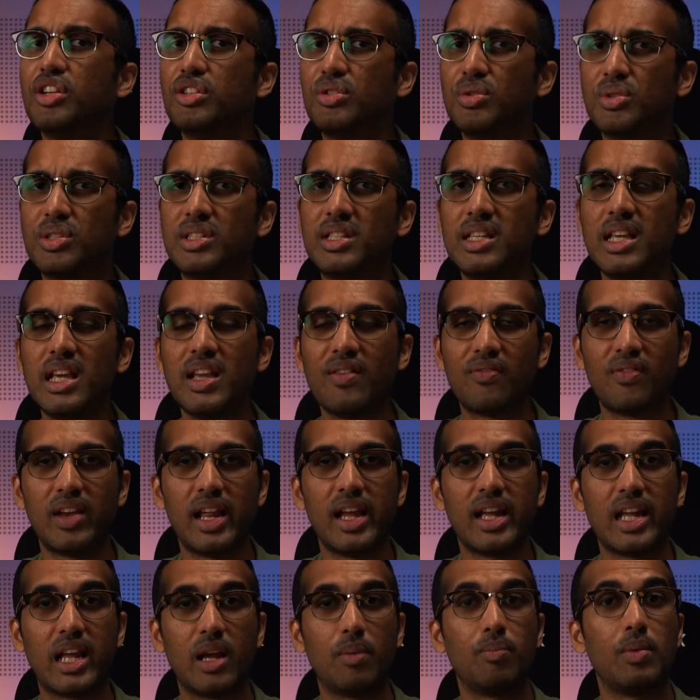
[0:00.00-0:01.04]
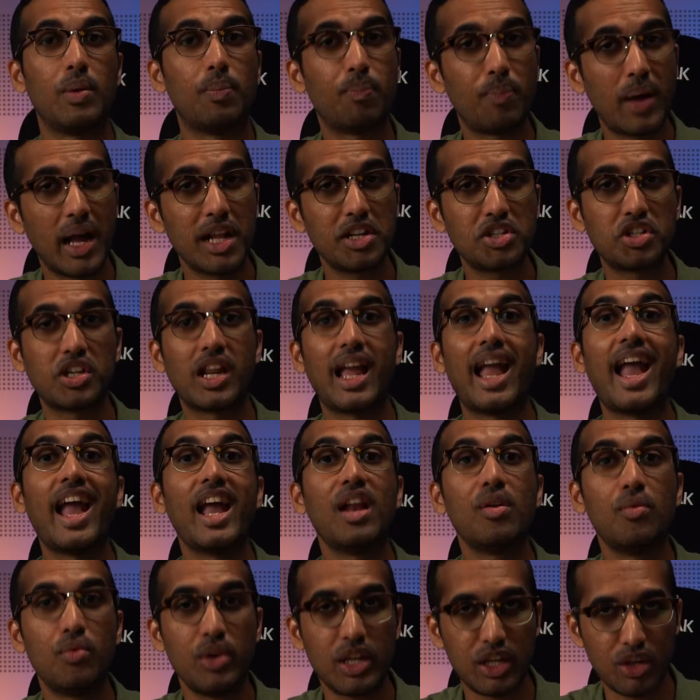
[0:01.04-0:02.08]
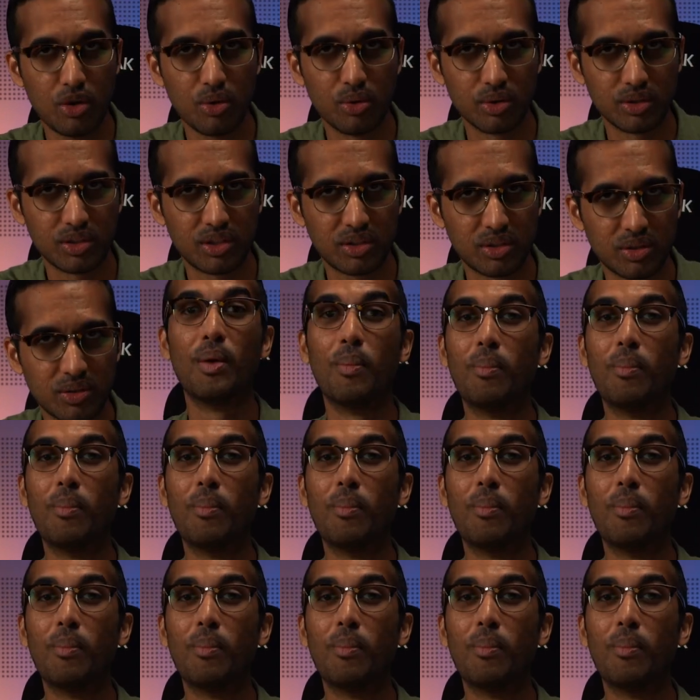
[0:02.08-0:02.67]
to see if they can be patched and reused.